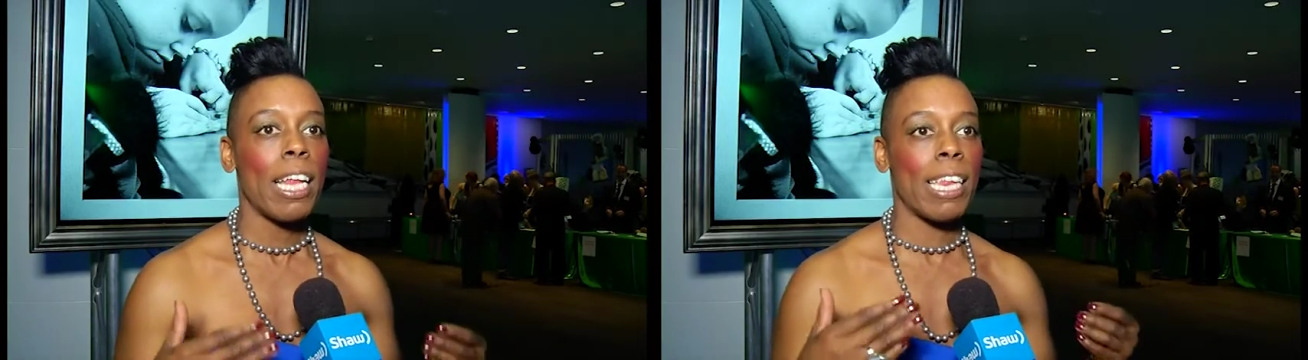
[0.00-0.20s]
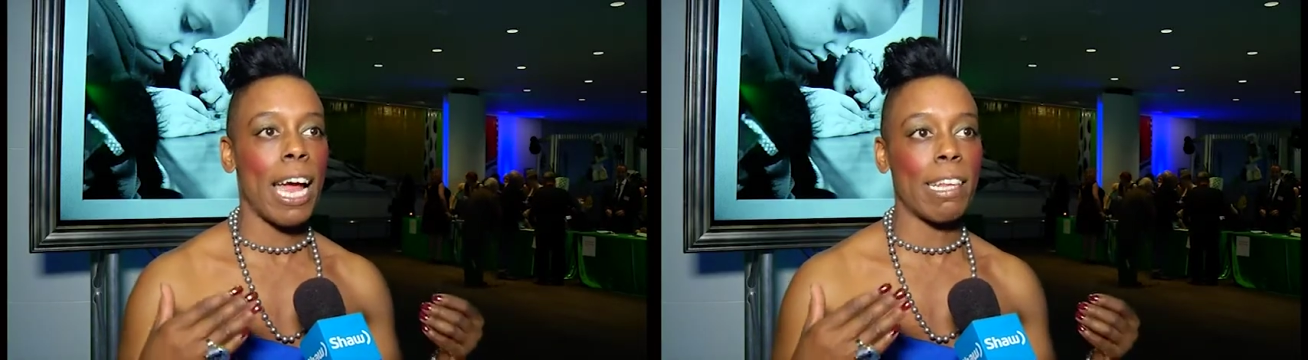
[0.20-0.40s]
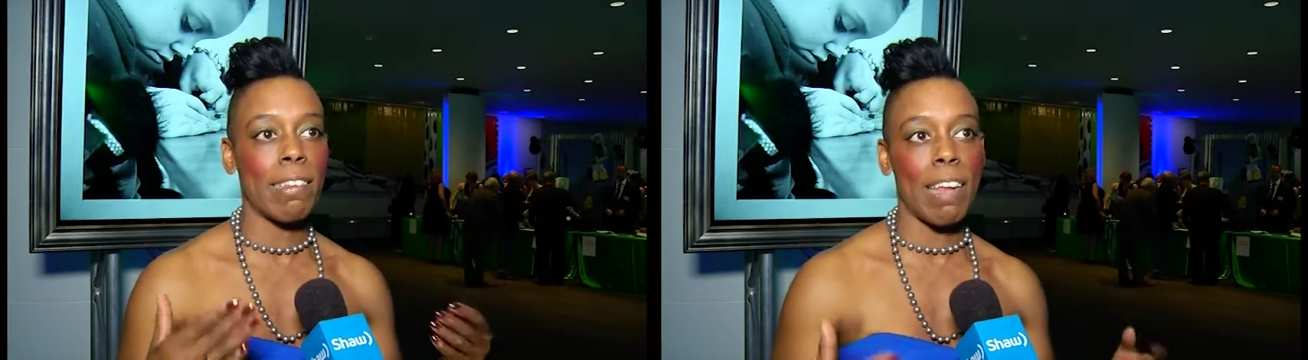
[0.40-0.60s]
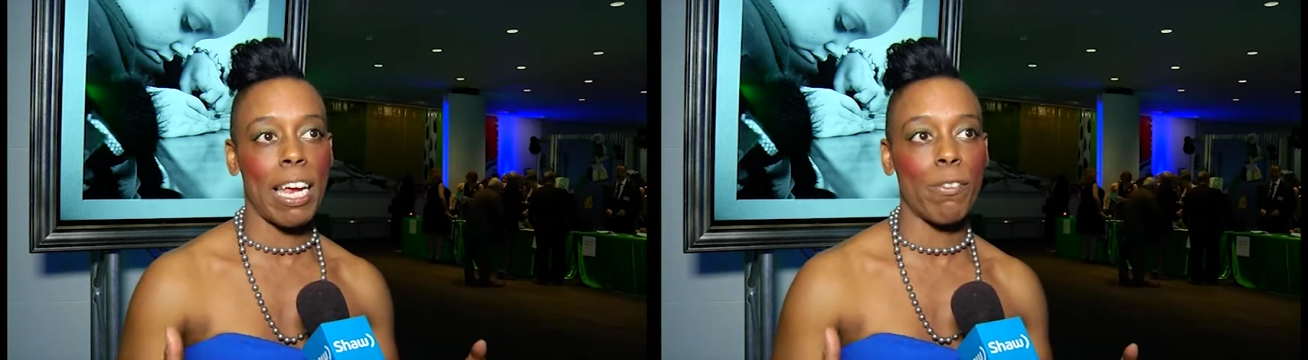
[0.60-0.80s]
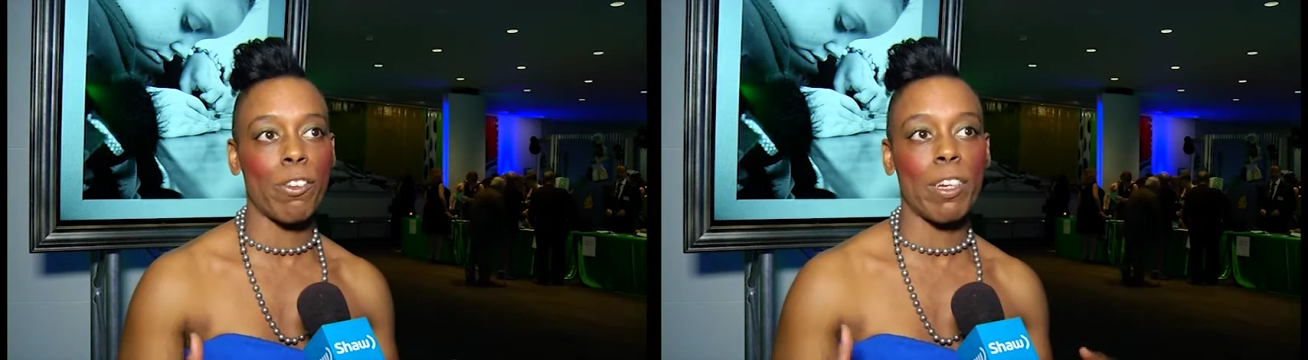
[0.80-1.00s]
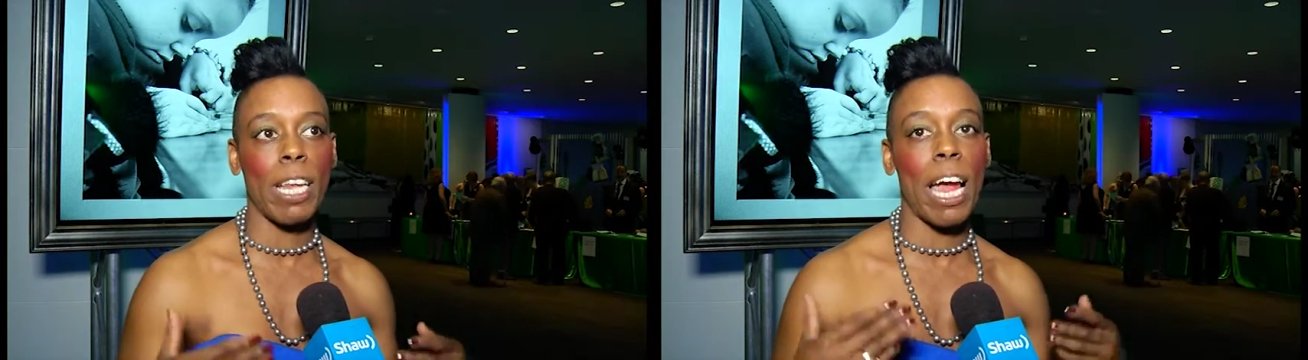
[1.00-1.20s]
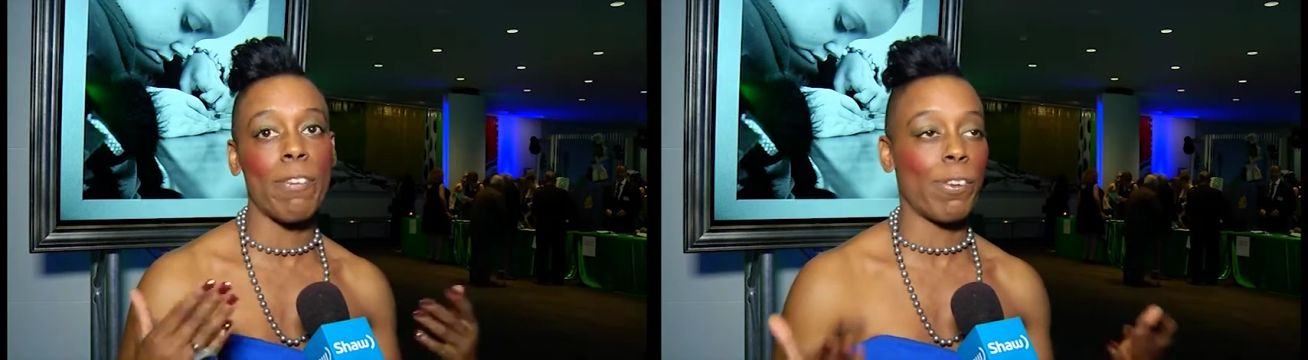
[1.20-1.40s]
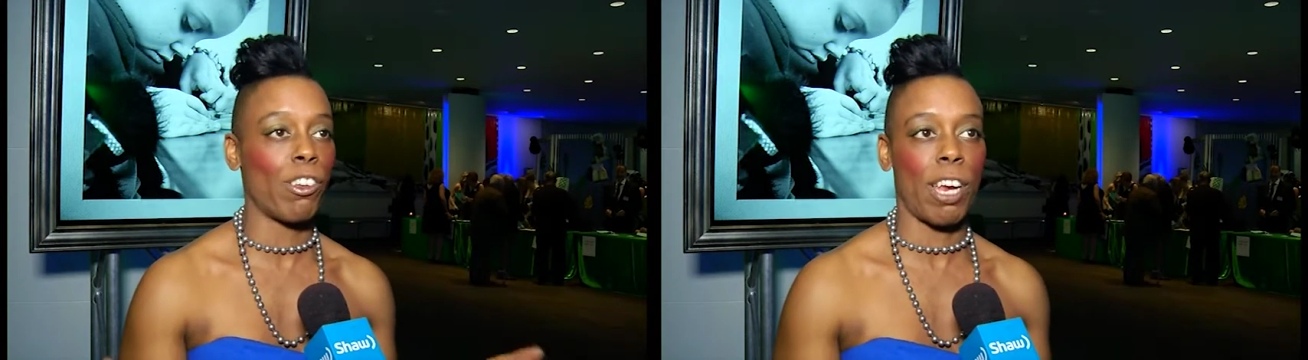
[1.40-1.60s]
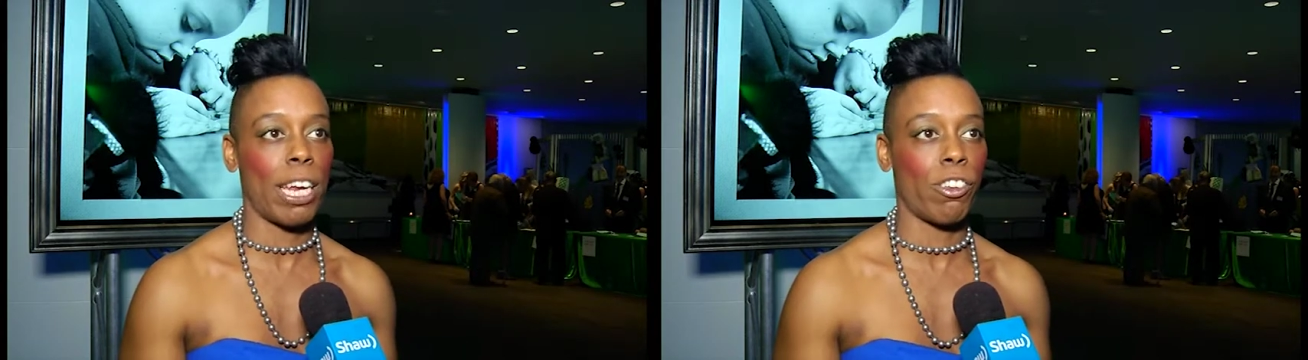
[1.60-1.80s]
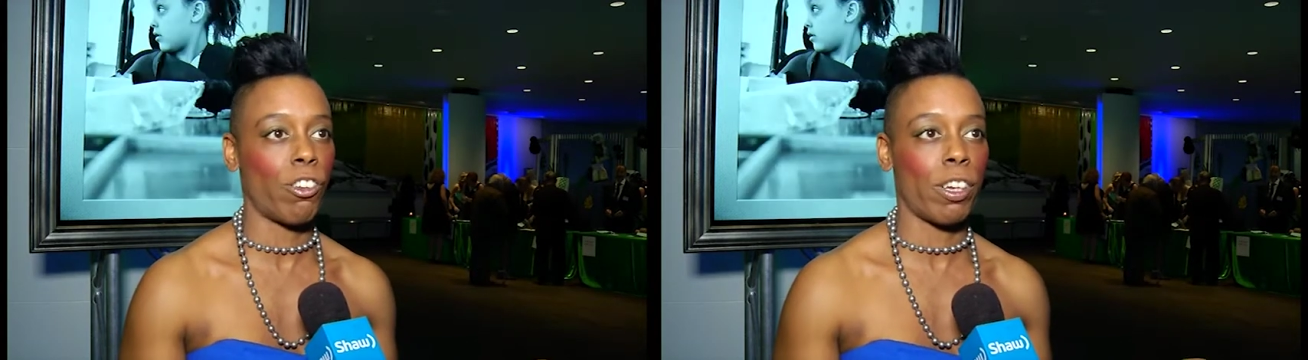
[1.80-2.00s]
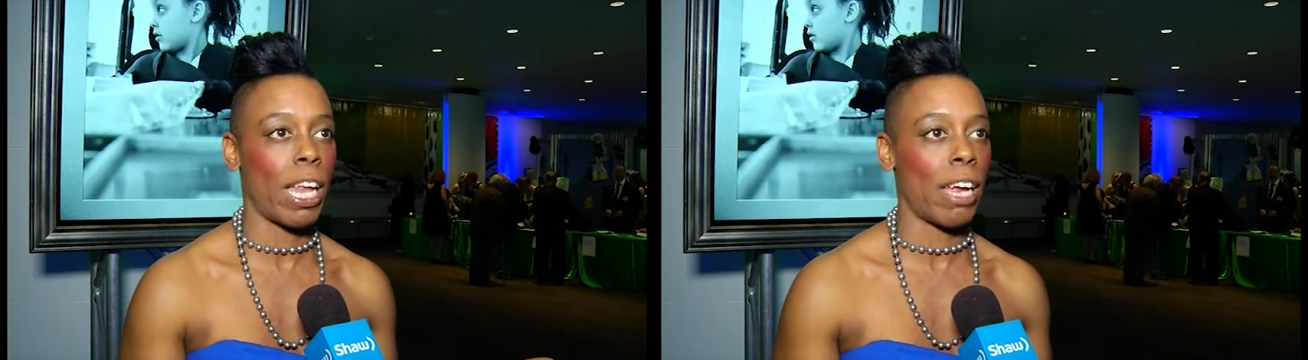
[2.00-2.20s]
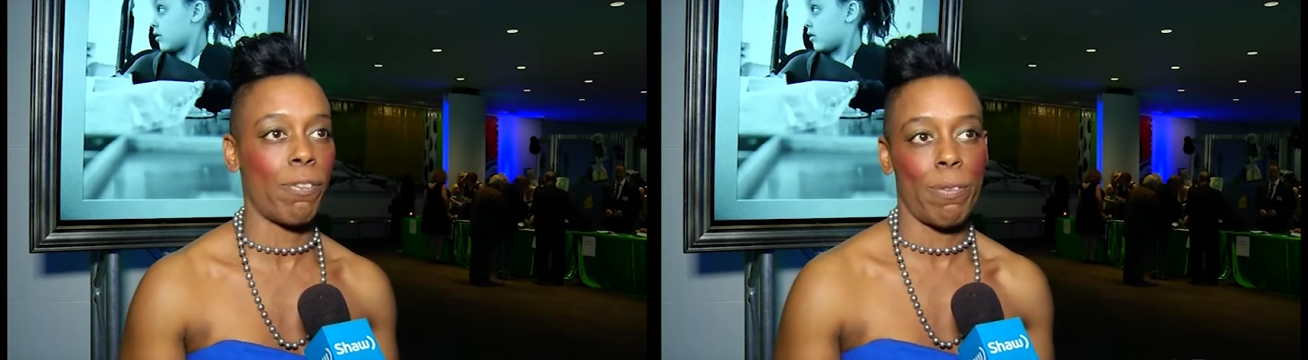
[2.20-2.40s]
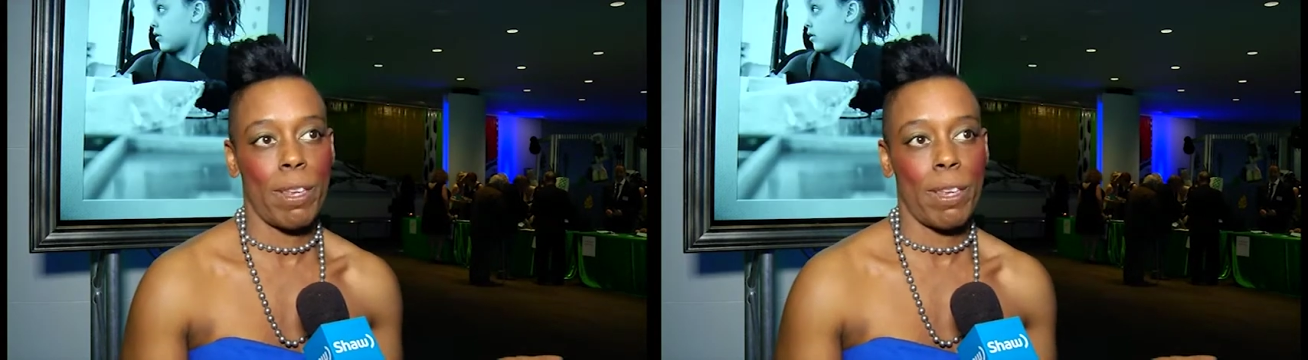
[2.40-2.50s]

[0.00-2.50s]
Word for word: that saved your life and changed your life?